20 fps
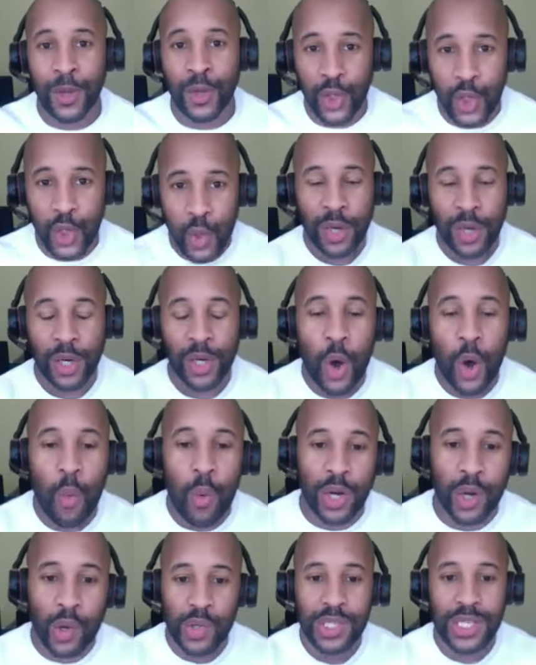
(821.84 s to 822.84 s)
you want to know
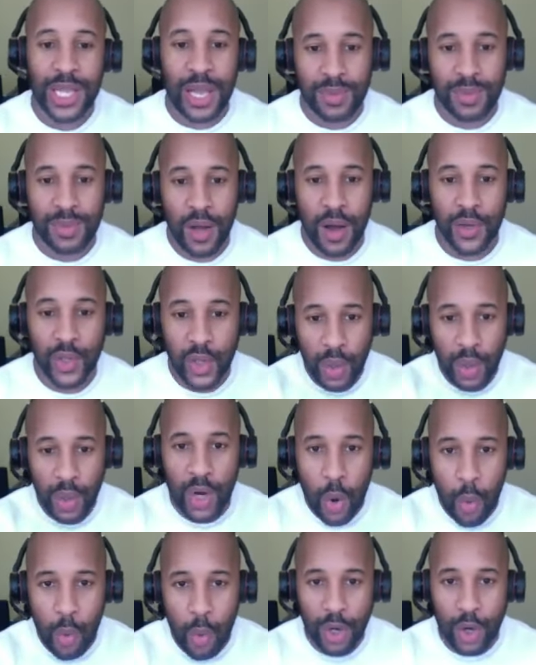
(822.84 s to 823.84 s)
what those steps are. You want to
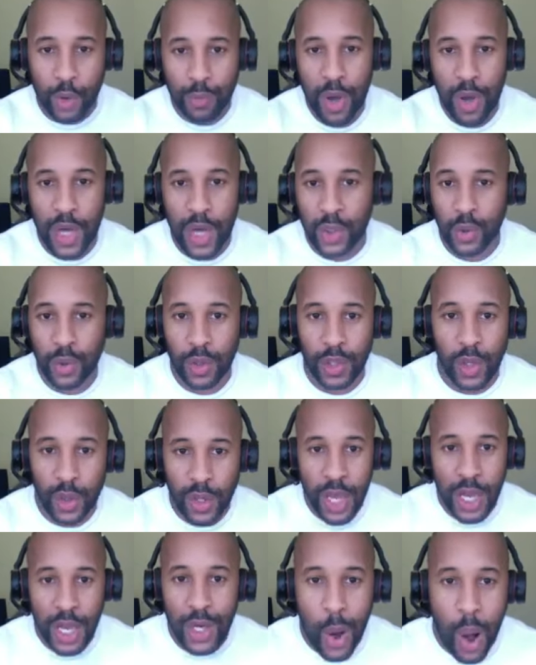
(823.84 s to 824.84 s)
know what those I
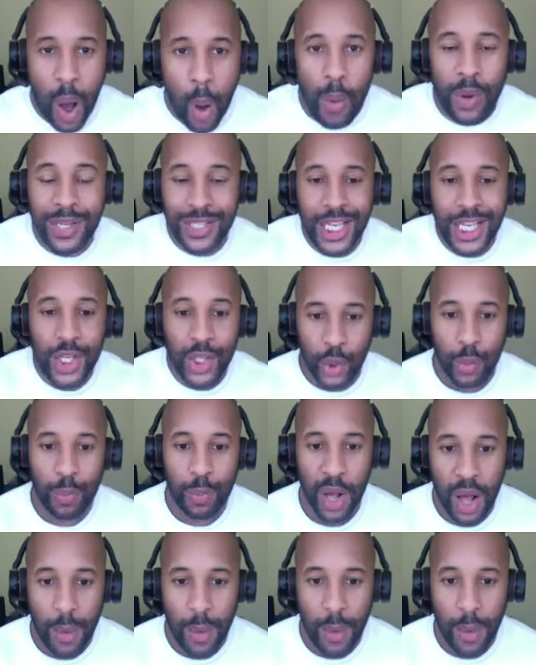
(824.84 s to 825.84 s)
want to teach you
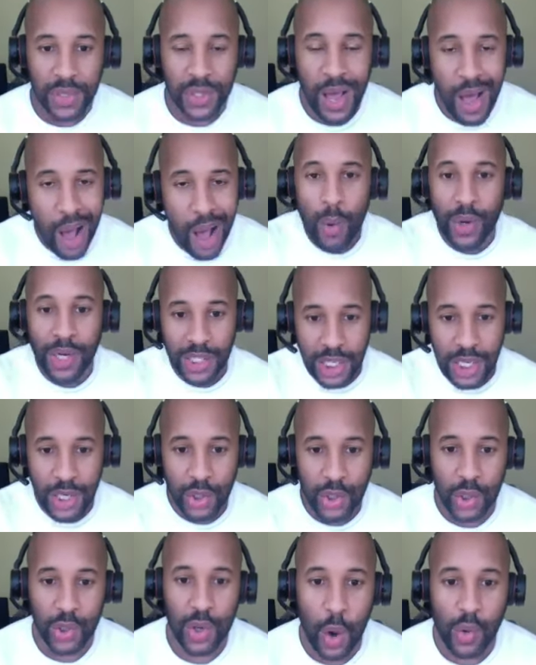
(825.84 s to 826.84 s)
purpose. I want to
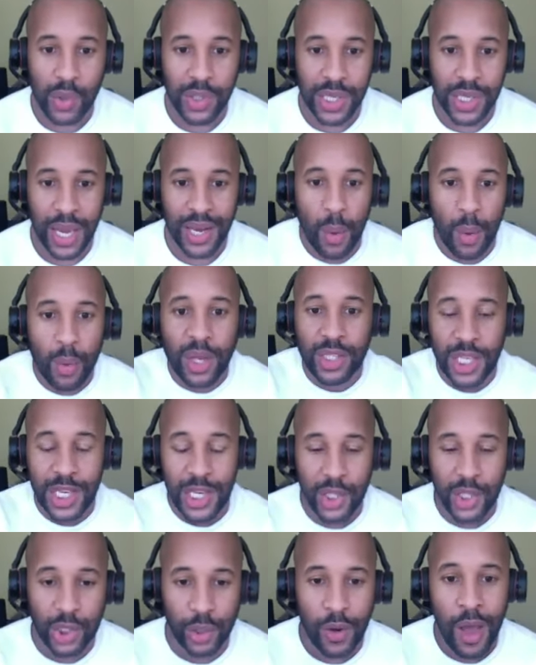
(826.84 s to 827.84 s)
teach you goal setting. I want to
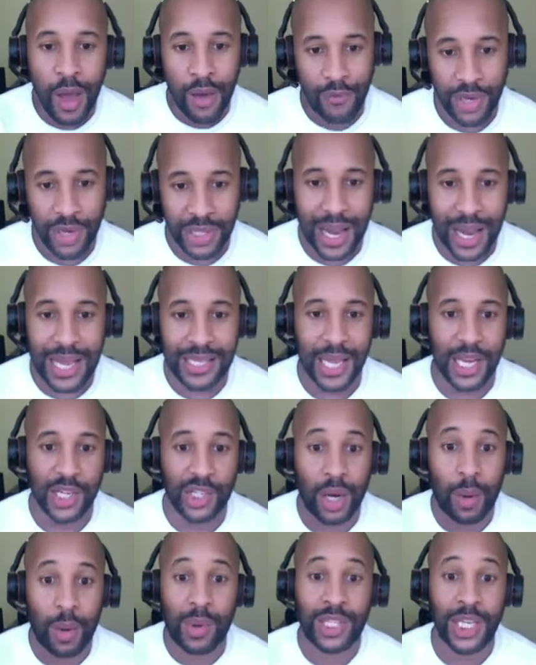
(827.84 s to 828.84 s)
teach you
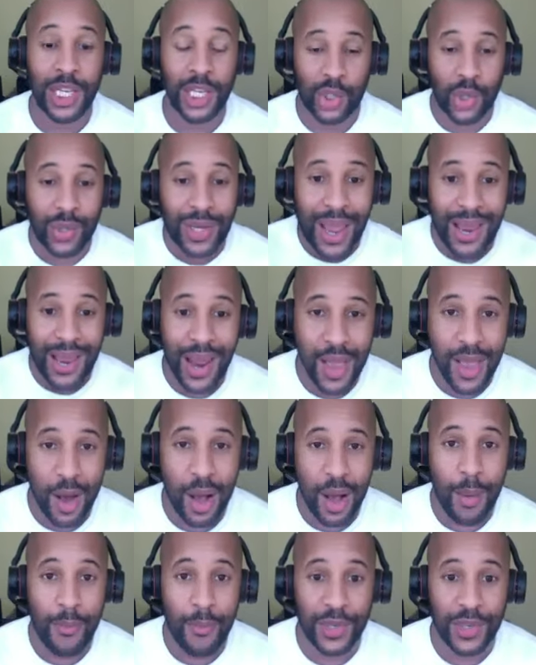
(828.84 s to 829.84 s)
visualization. I want to teach you getting out your
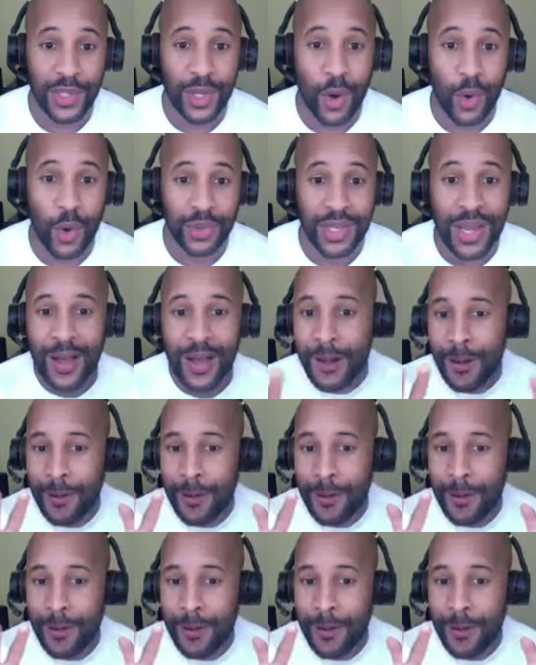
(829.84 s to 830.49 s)
comfort zones.